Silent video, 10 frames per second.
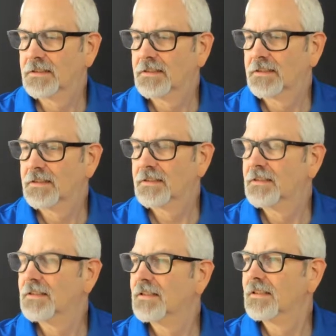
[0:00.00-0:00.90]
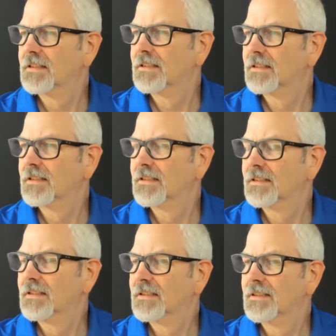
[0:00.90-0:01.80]

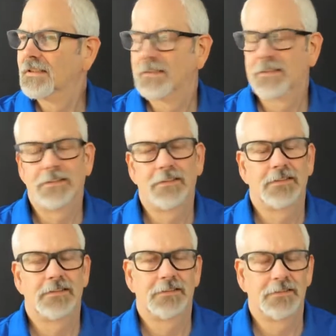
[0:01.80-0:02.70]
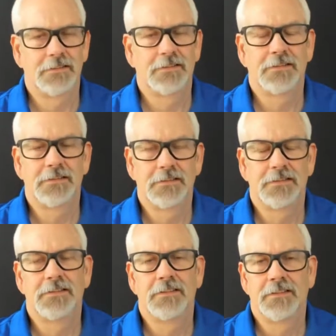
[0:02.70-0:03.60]

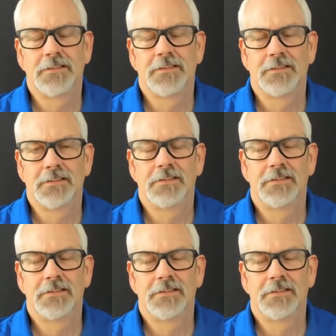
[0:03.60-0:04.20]
(not speaking)